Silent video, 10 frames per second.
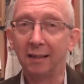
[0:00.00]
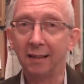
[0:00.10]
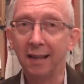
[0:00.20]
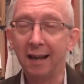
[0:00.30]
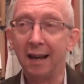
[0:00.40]
yeah,
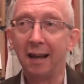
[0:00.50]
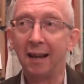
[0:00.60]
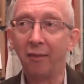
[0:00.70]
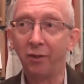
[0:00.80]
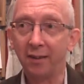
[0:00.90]
and
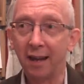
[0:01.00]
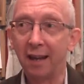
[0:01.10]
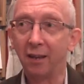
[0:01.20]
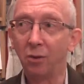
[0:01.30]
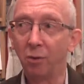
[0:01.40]
every
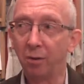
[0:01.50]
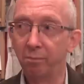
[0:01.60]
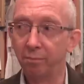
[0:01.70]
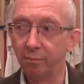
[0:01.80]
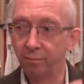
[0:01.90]
day you would
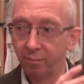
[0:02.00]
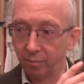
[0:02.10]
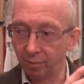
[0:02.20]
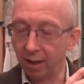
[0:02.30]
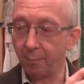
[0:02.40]

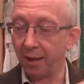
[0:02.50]
come